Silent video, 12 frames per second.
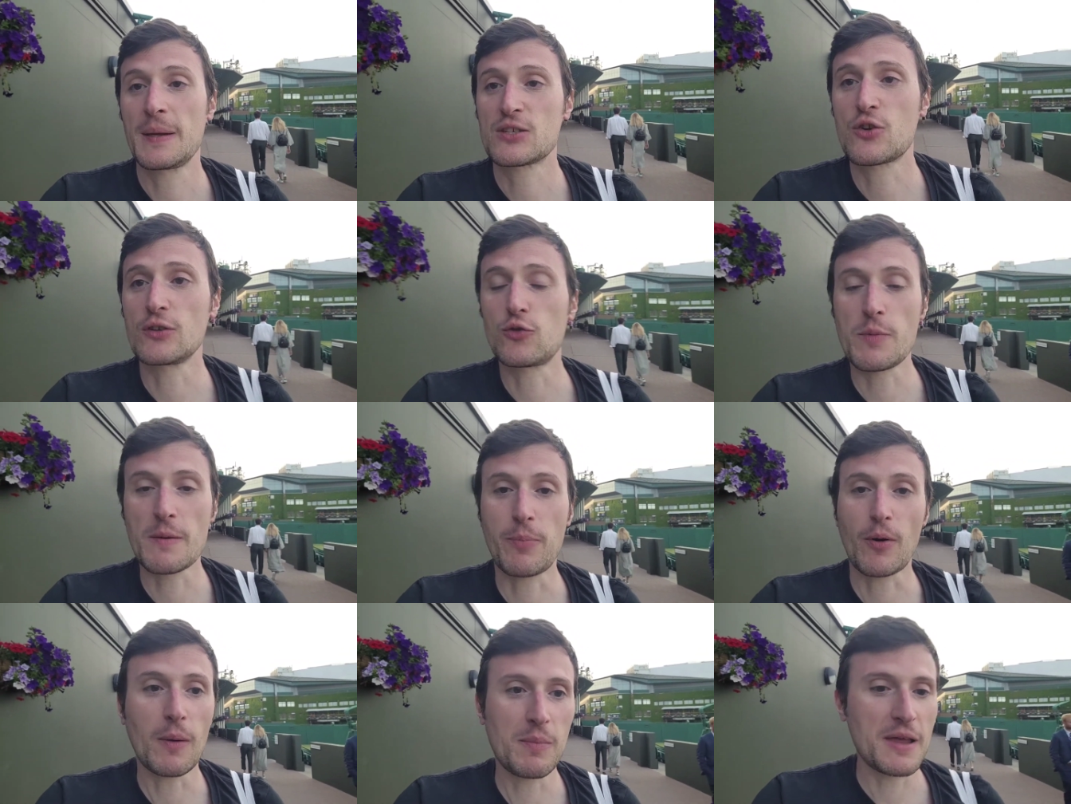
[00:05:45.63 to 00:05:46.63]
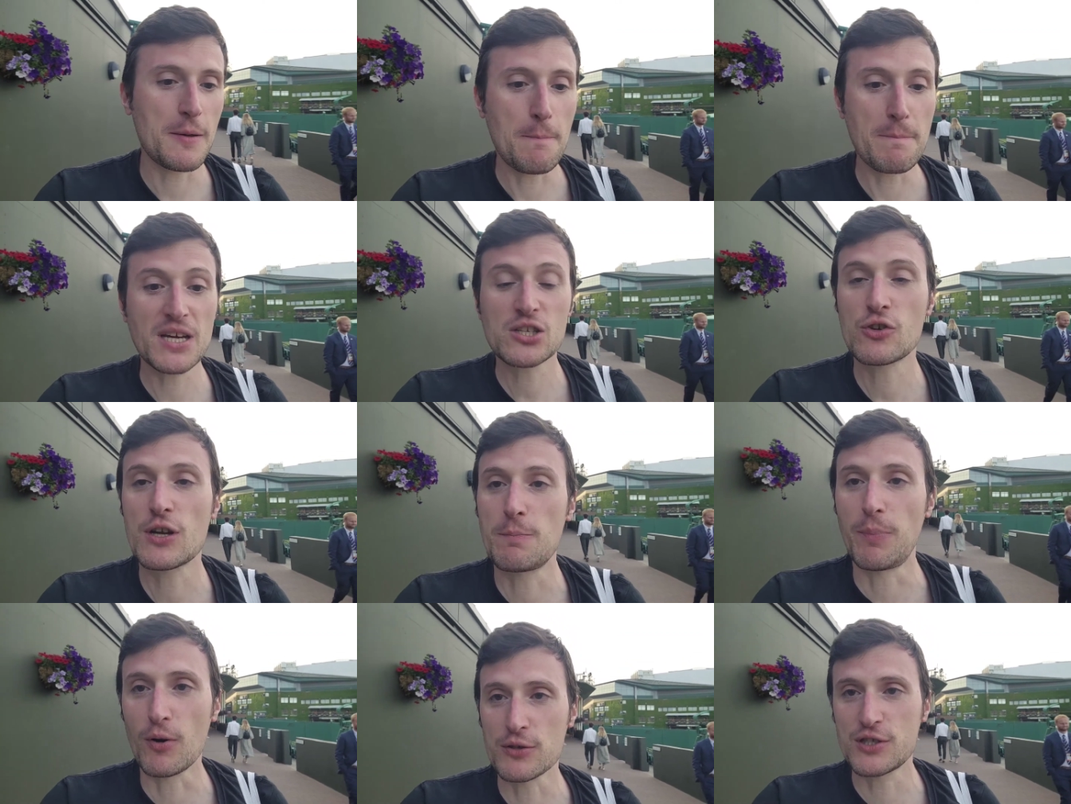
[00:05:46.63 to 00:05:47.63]
it's going to be probably mission
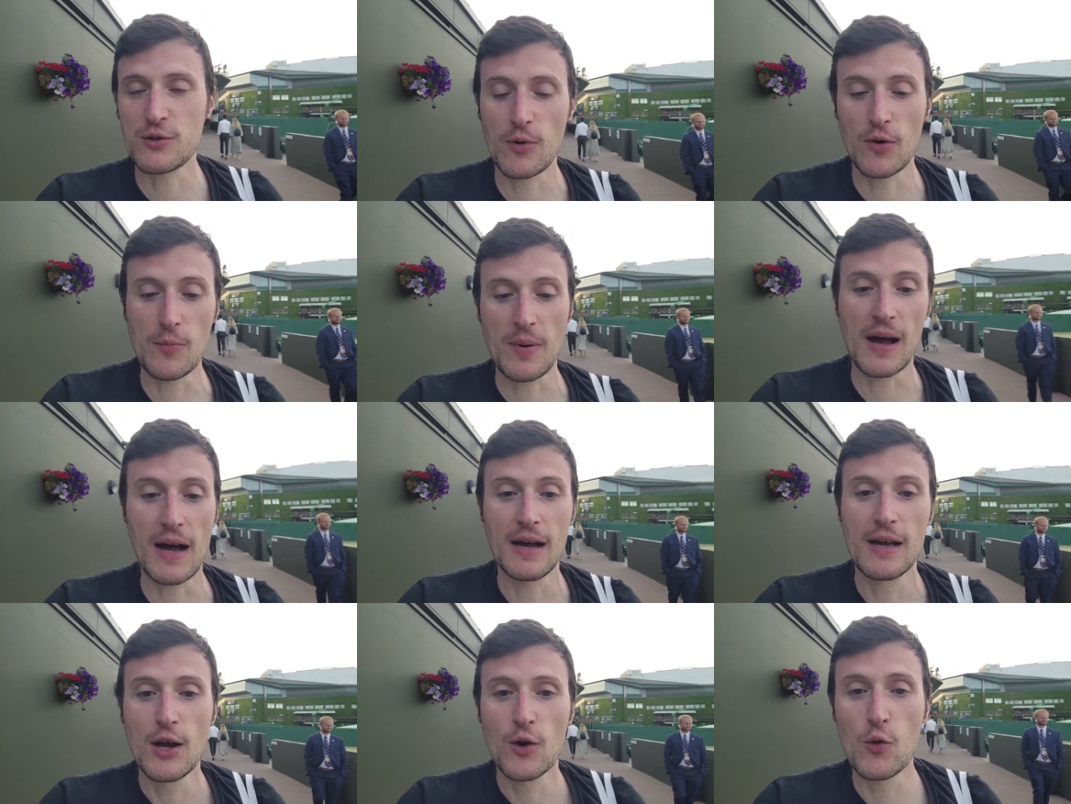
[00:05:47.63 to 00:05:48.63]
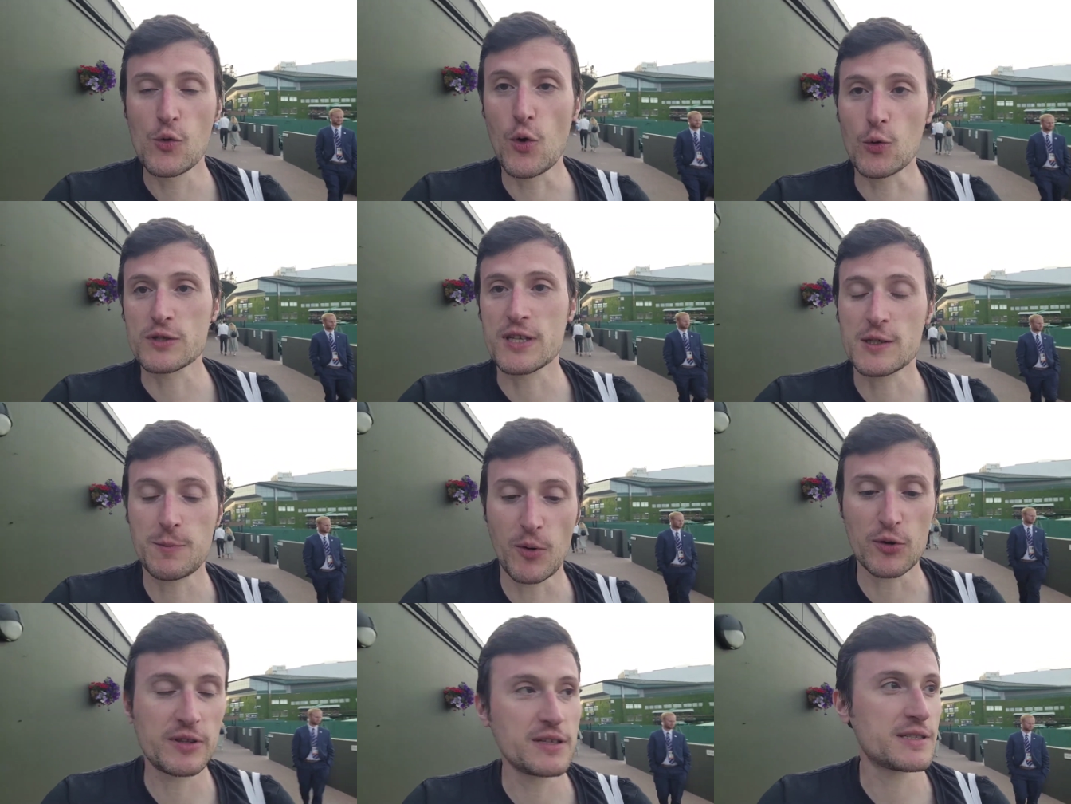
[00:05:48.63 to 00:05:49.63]
impossible, but who knows? Uh,
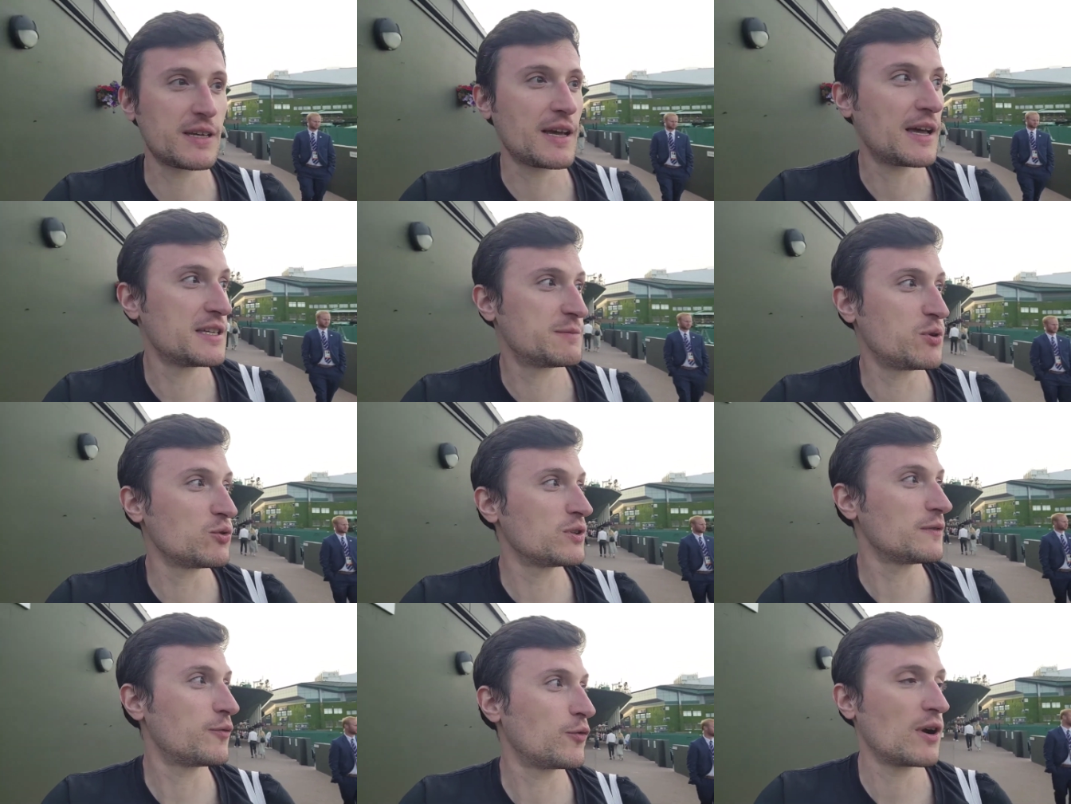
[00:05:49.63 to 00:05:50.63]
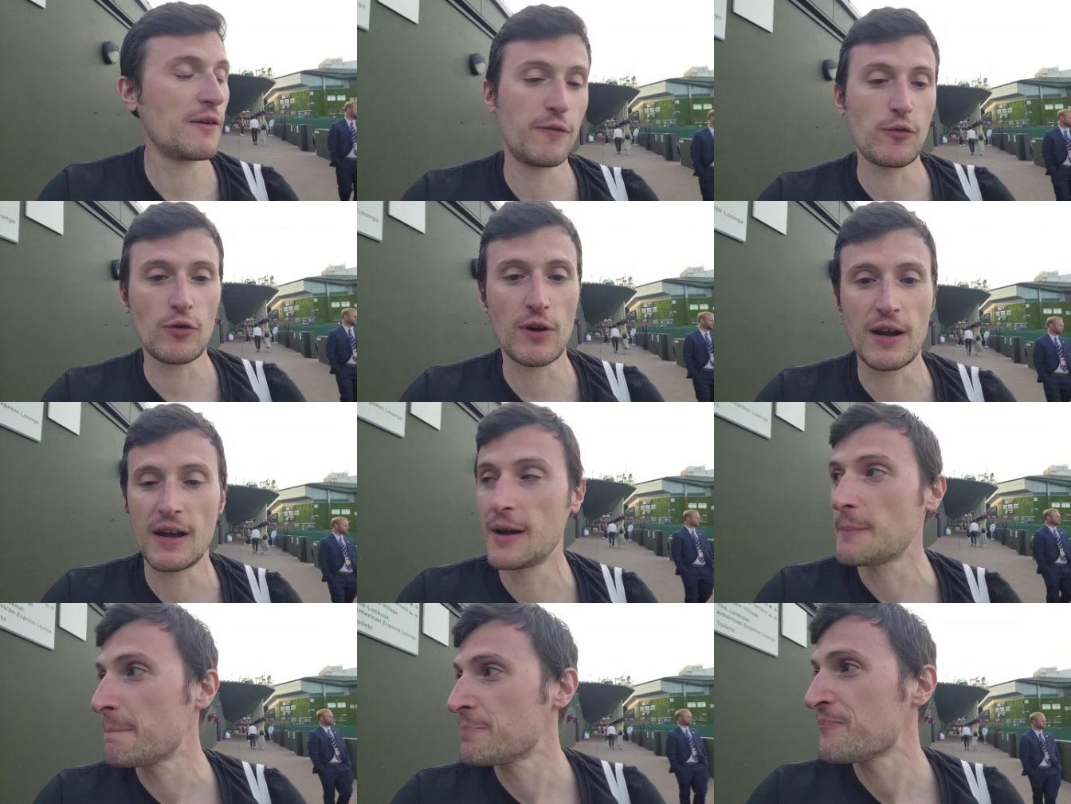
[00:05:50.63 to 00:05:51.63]
sport is uh, is beautiful for uh,